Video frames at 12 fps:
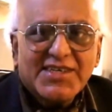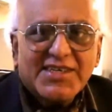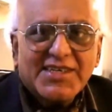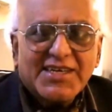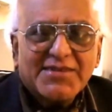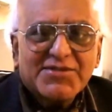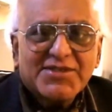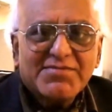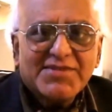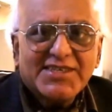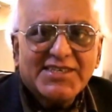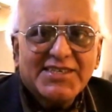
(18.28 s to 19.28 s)
And I have
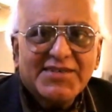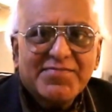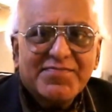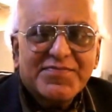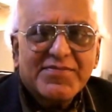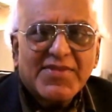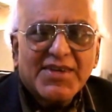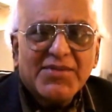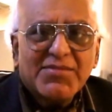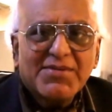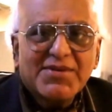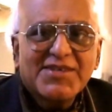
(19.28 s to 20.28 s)
some very
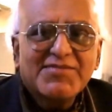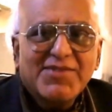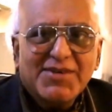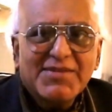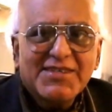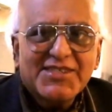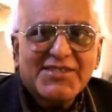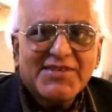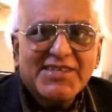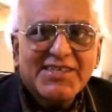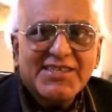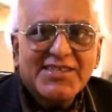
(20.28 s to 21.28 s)
favorite moments
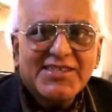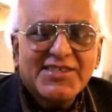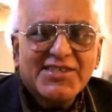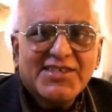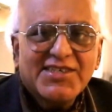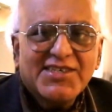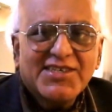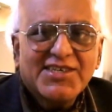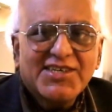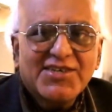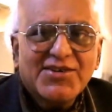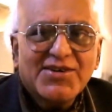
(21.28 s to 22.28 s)
when I
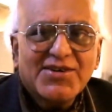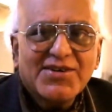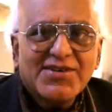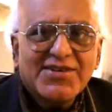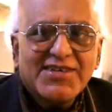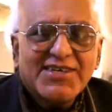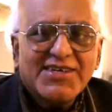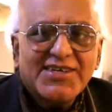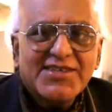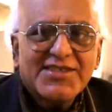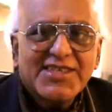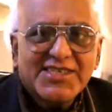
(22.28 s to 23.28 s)
recall
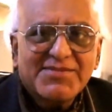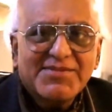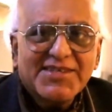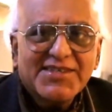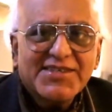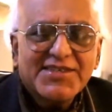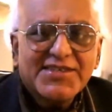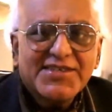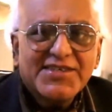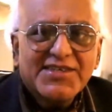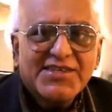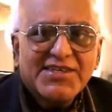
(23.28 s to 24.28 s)
Shakespeare.
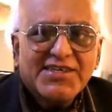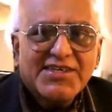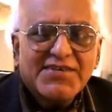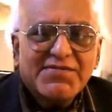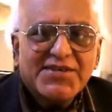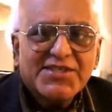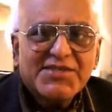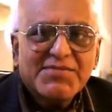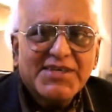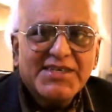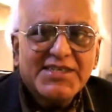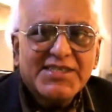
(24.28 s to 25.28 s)
First,
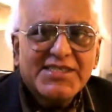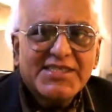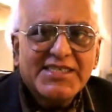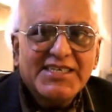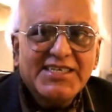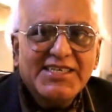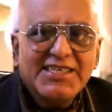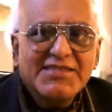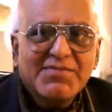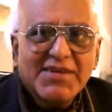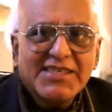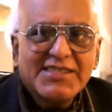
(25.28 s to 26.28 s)
by seeing his
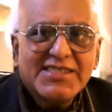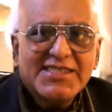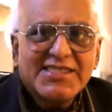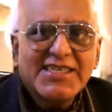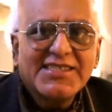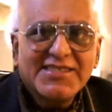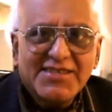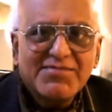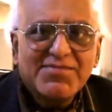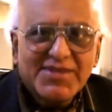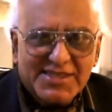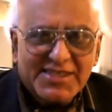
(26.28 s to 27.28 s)
plays staged
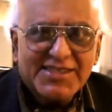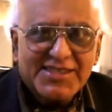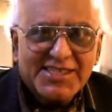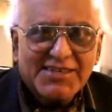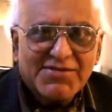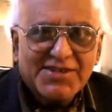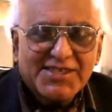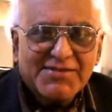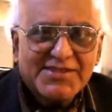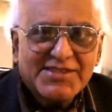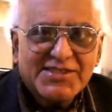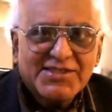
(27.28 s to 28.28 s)
in Britain itself when I
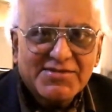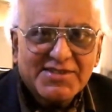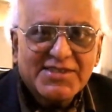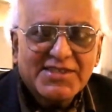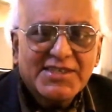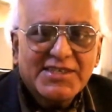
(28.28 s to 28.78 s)
was a student.